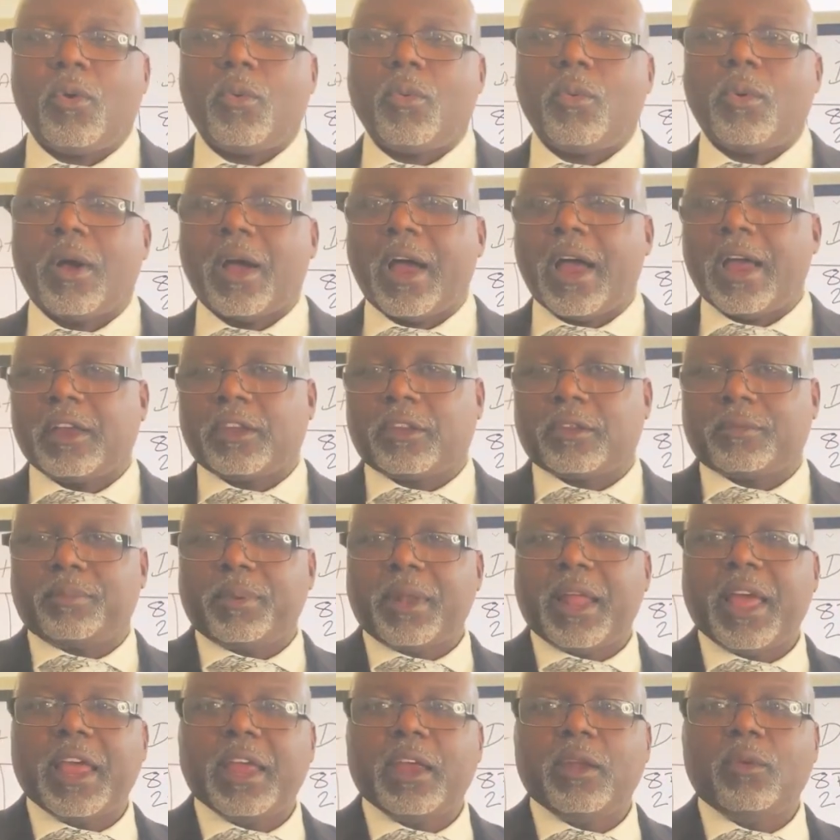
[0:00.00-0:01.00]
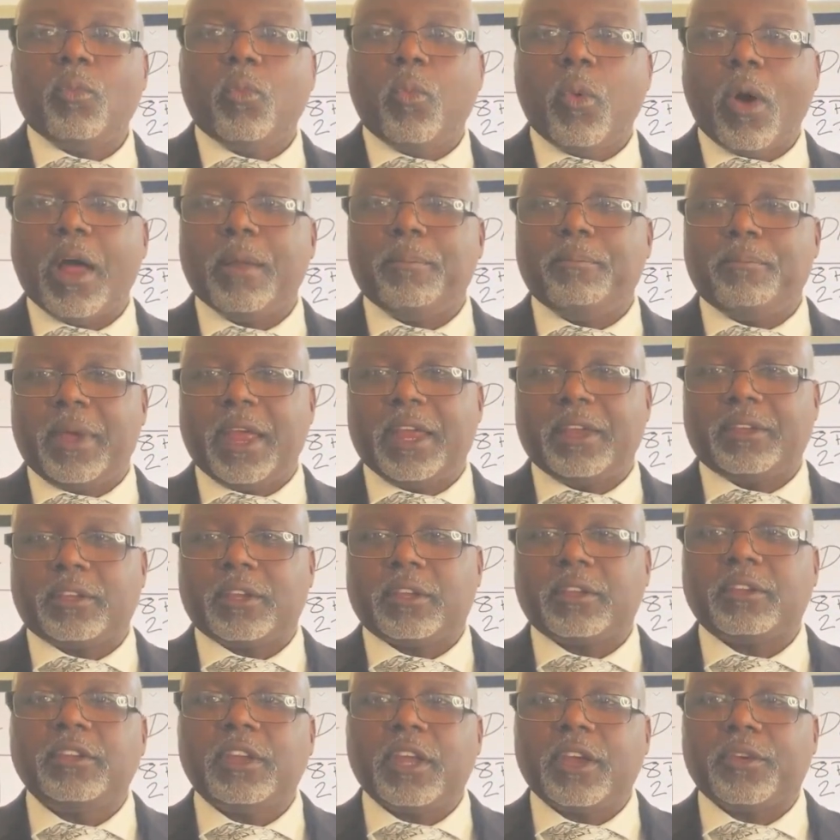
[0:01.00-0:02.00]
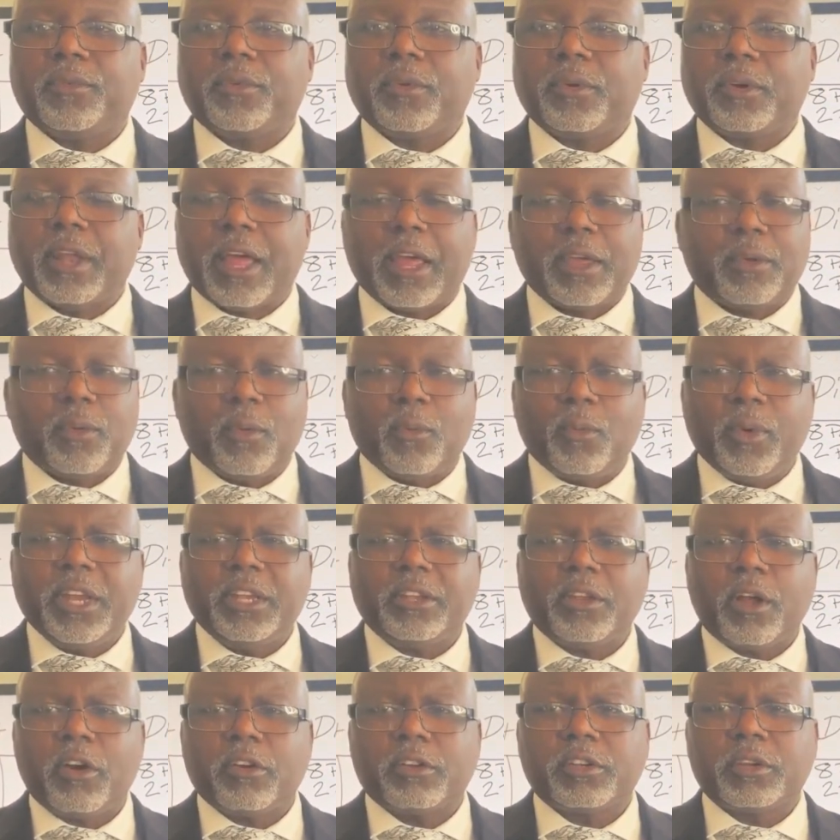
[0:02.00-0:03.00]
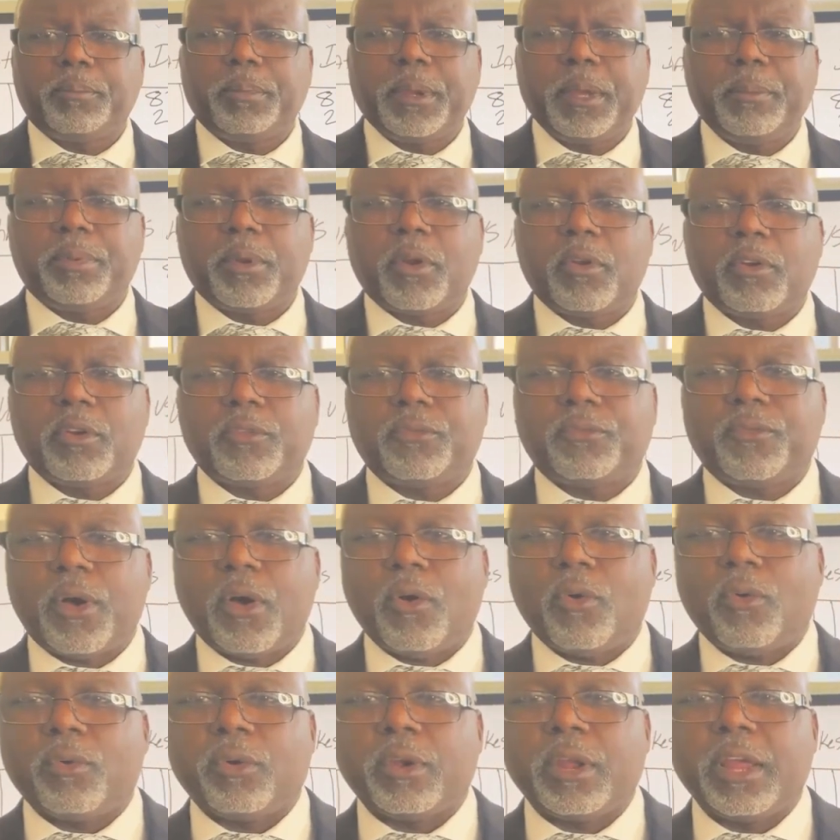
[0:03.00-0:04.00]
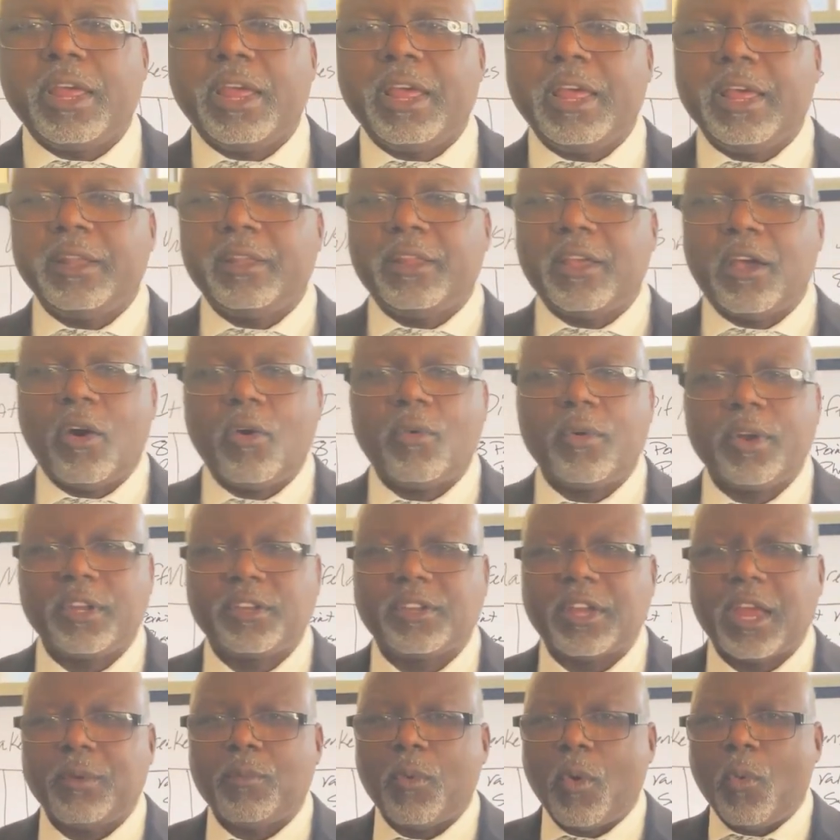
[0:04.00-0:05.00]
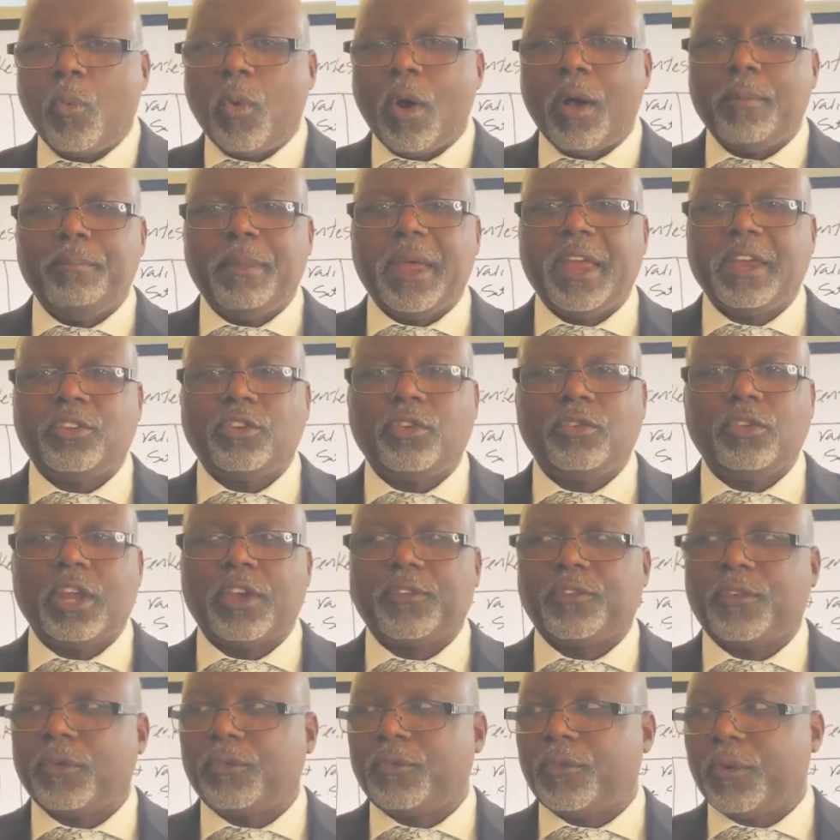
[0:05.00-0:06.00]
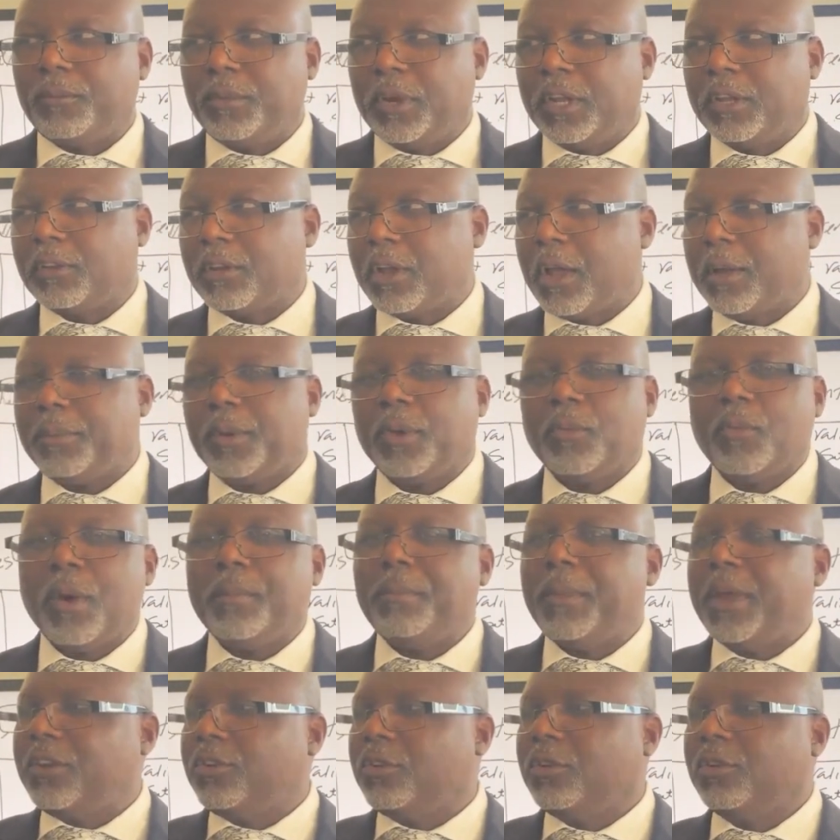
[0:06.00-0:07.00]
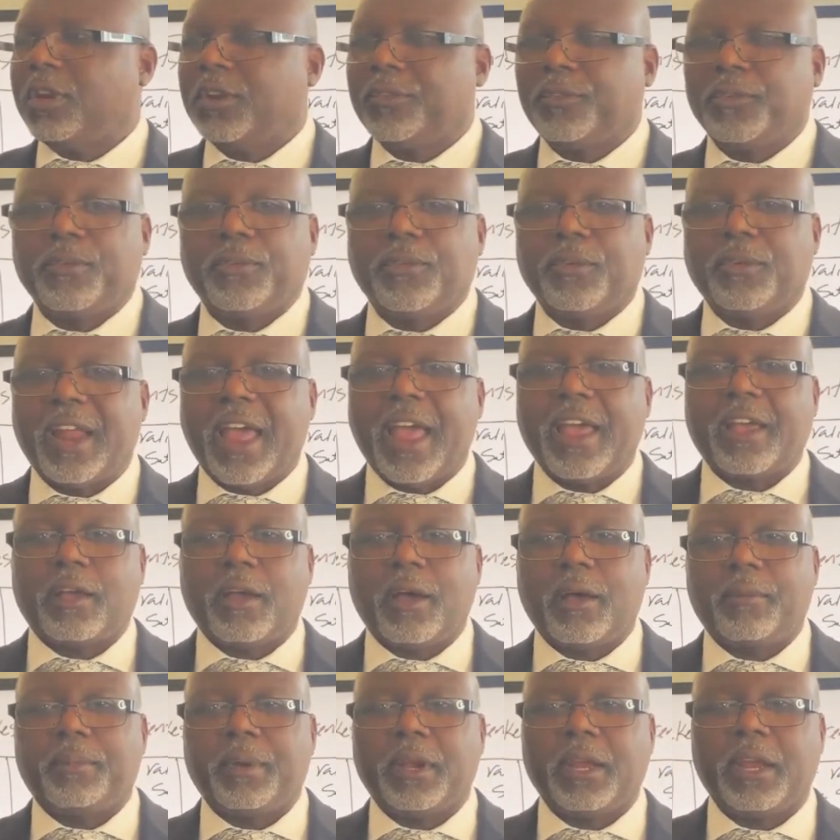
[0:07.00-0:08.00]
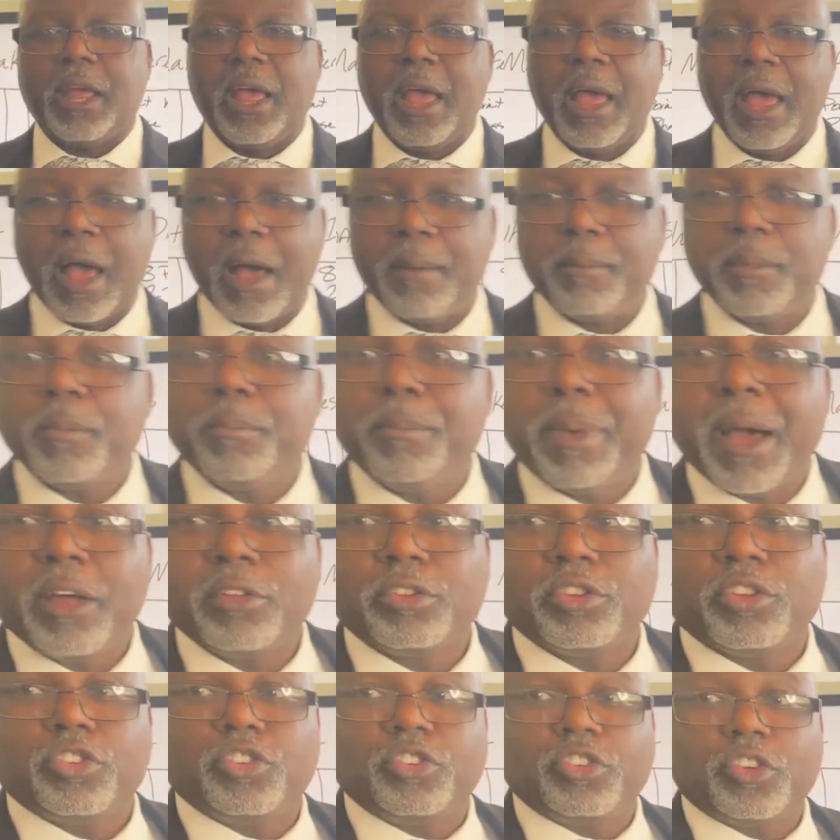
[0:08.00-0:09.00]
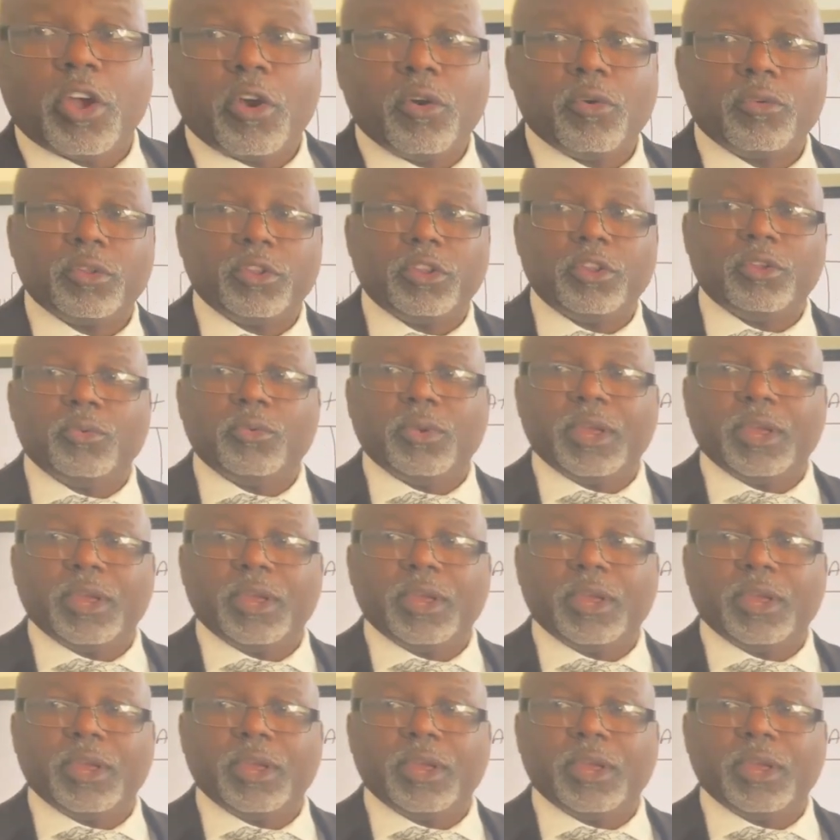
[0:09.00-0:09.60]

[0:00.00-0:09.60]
where I explained what makes us different. Like when we talk to people on the phone, they always say, well, what makes you different from this company? What makes you different from that company? I'm about to show you